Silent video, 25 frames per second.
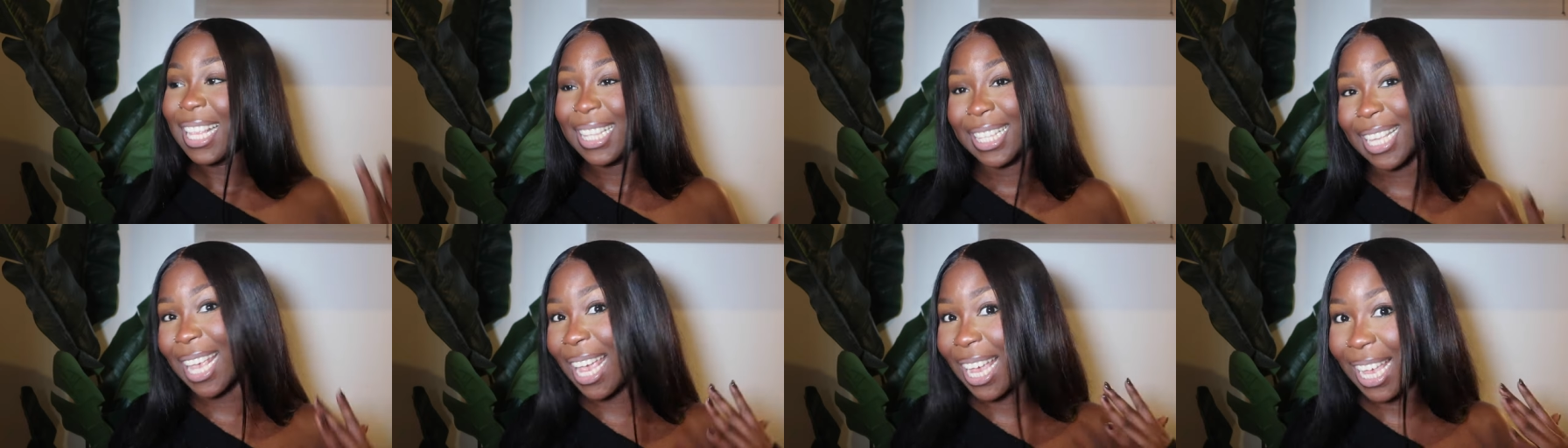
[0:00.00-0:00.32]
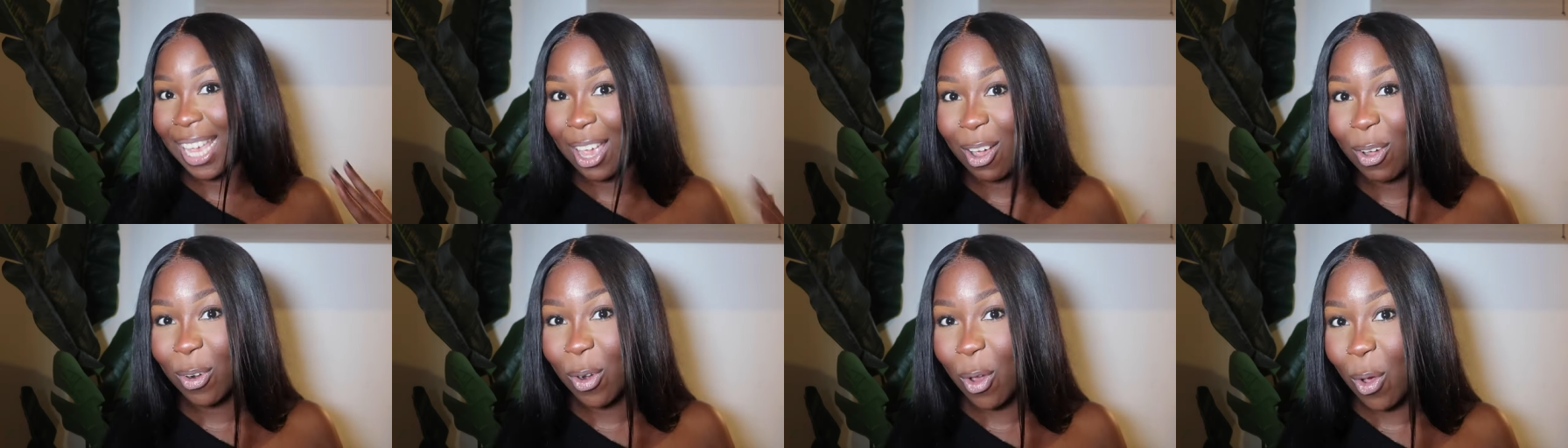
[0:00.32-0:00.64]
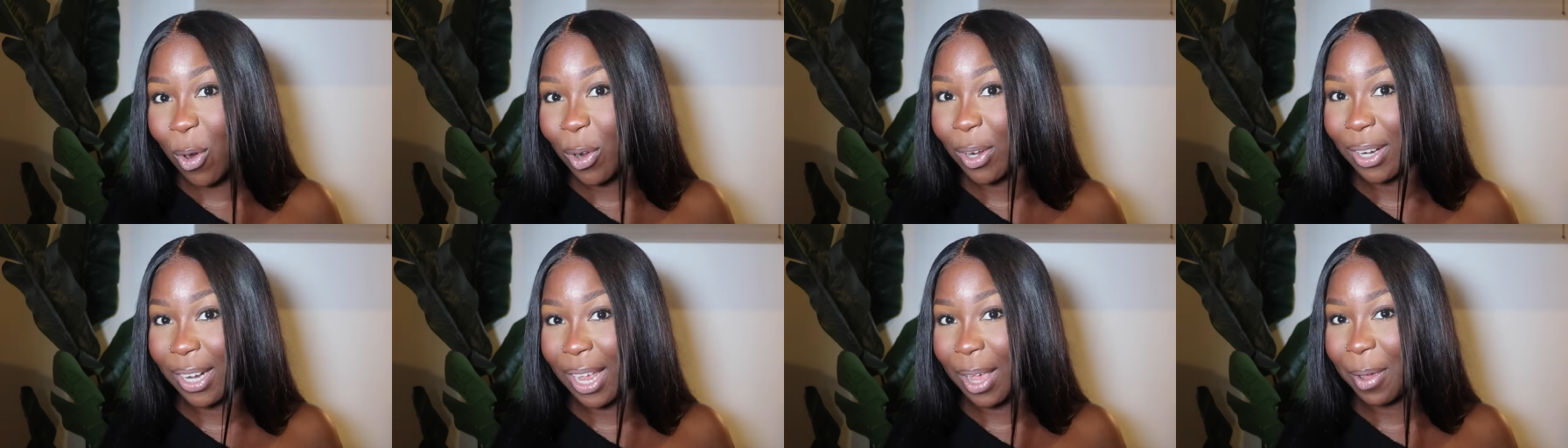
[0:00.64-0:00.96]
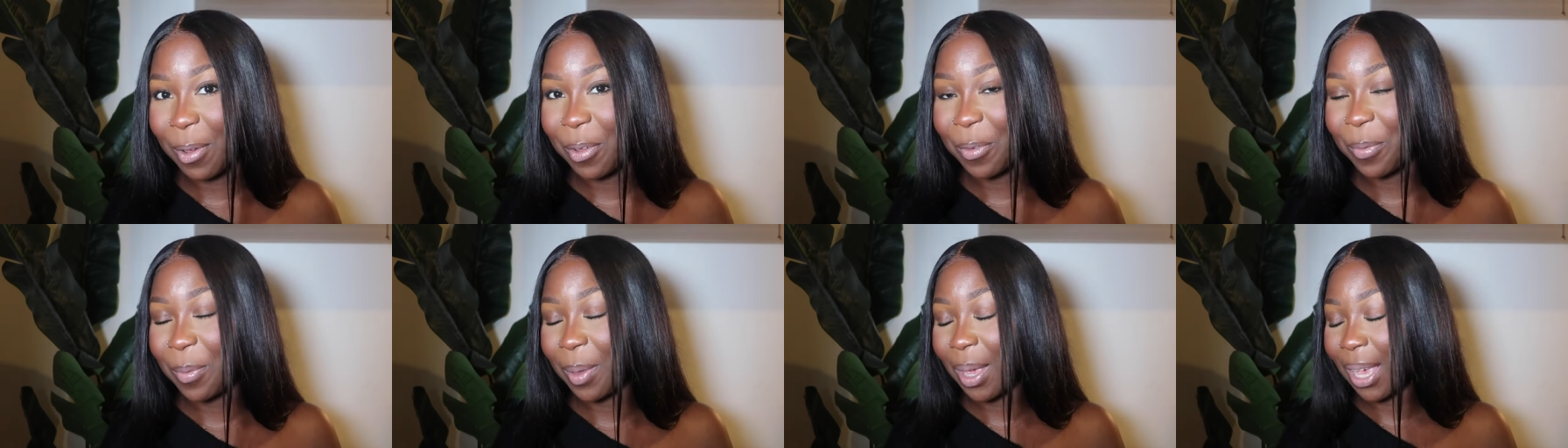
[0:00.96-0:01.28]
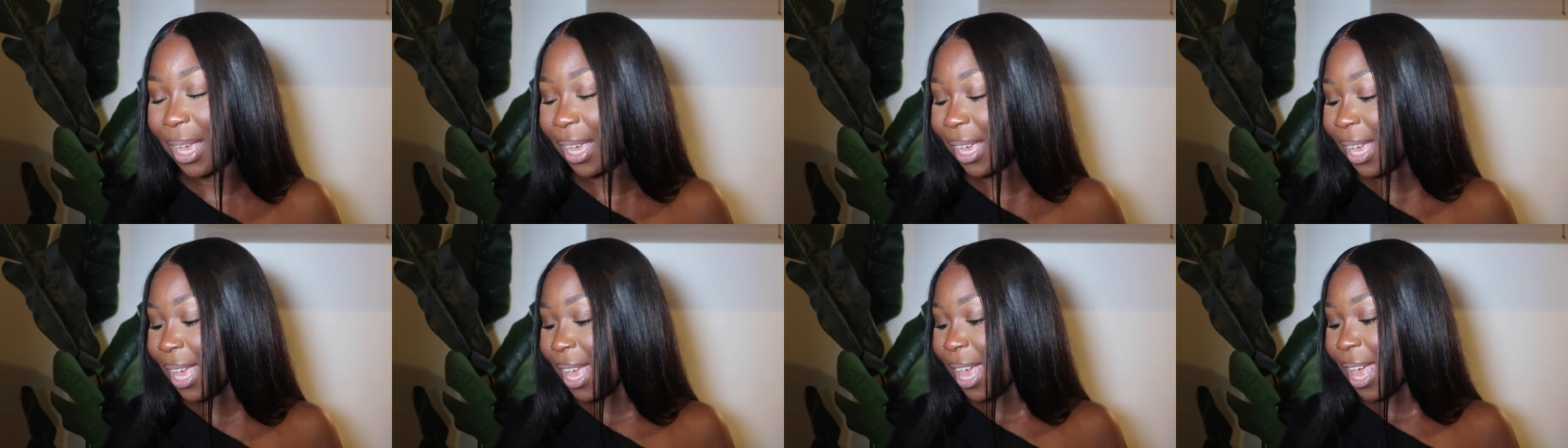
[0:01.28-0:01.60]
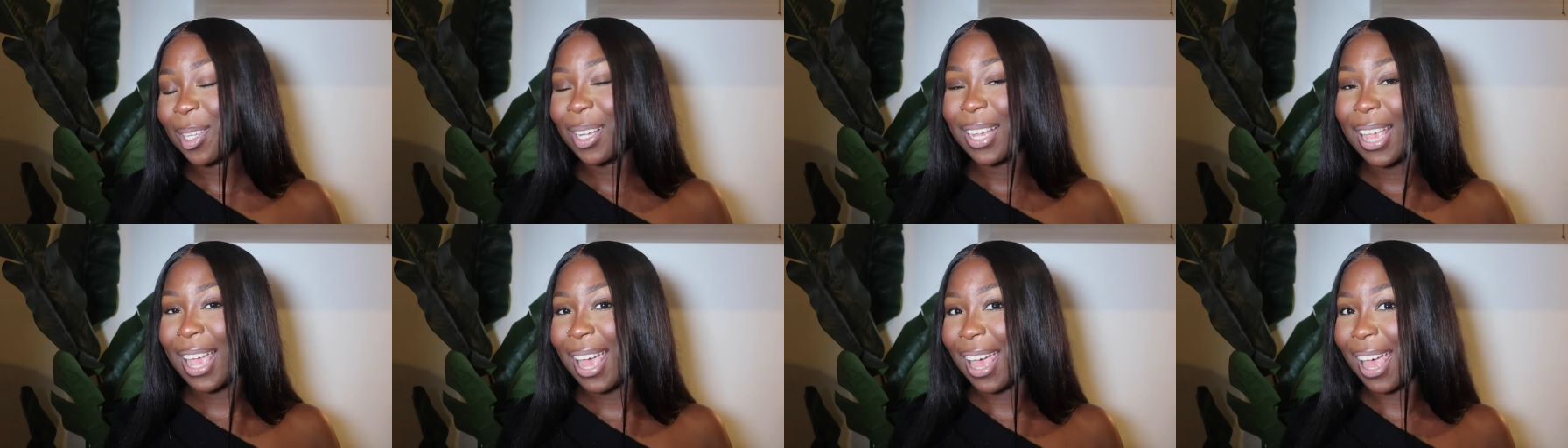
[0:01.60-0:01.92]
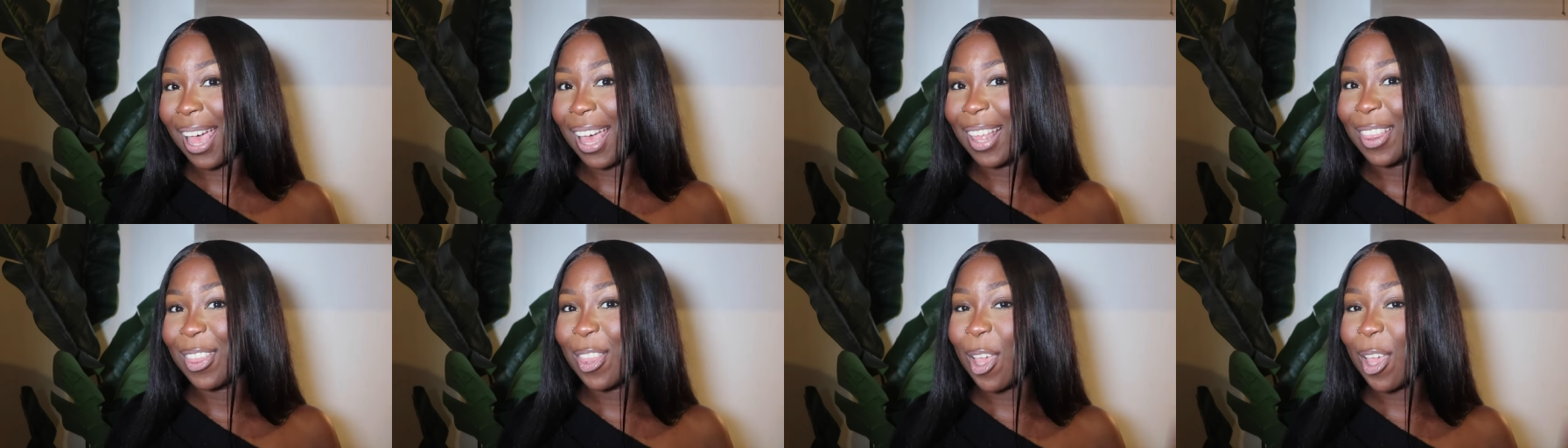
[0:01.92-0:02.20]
take it on holiday with me. So yeah,